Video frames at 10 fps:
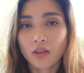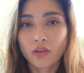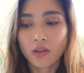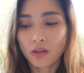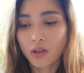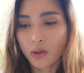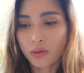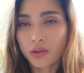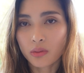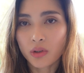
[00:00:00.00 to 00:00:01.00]
the
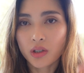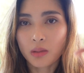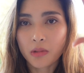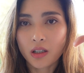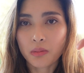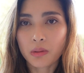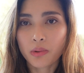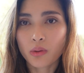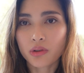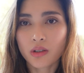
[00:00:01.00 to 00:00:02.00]
notes, which I'm going to be
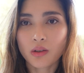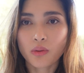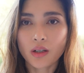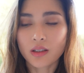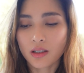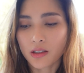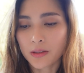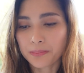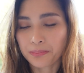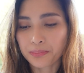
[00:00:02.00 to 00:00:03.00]
posting right
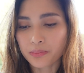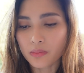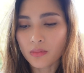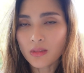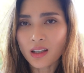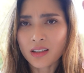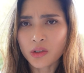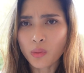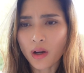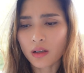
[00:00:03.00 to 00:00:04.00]
here
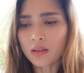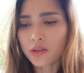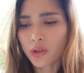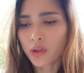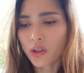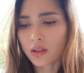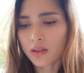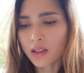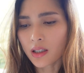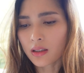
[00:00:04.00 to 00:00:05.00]
as well, so you can
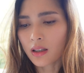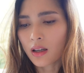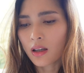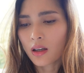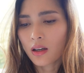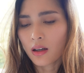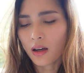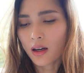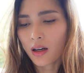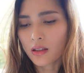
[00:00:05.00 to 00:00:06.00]
see it.
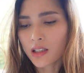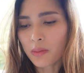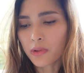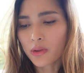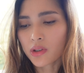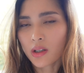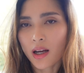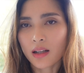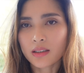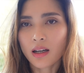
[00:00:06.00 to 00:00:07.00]
Top notes are
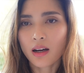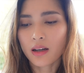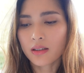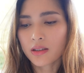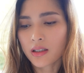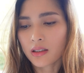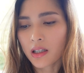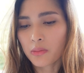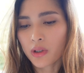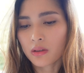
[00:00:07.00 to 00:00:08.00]
aldehydes,
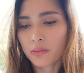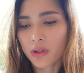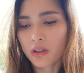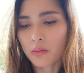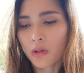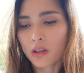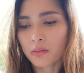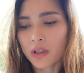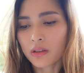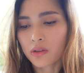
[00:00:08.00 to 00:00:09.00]
Calabrian
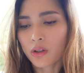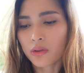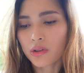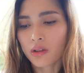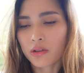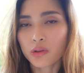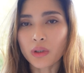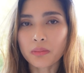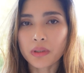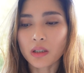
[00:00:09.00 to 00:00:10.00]
bergamot. Middle notes are
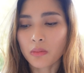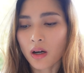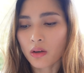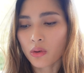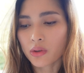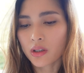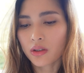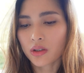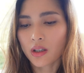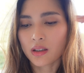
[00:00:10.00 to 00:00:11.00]
sweet pea, mock
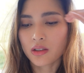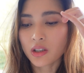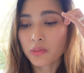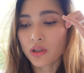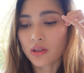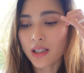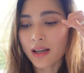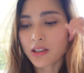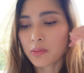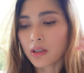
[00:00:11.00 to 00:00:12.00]
orange, and Egyptian
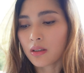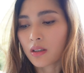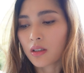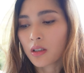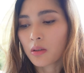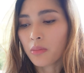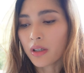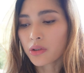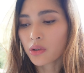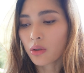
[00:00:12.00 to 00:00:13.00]
jasmine.
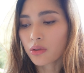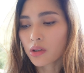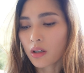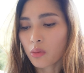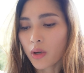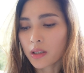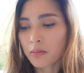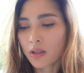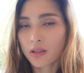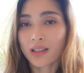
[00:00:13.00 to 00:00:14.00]
Base notes are white
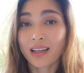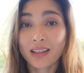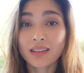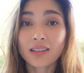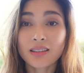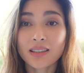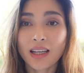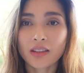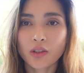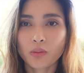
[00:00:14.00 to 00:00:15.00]
musk and
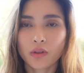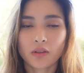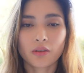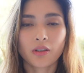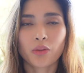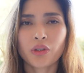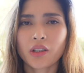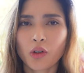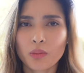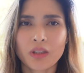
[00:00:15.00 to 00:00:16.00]
sandalwood. I
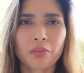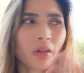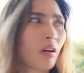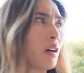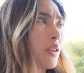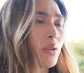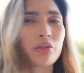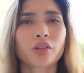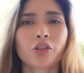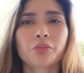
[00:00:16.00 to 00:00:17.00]
really hope that my audio
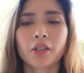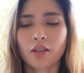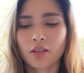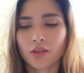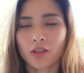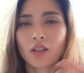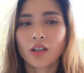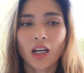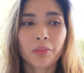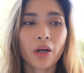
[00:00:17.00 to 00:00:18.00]
is good because
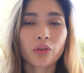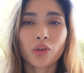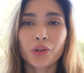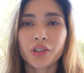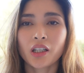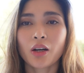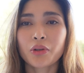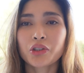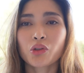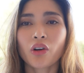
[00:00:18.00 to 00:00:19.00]
I'm outdoors and I
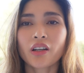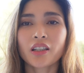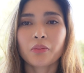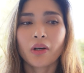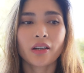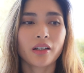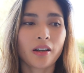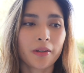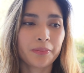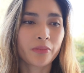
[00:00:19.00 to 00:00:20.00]
was trying my,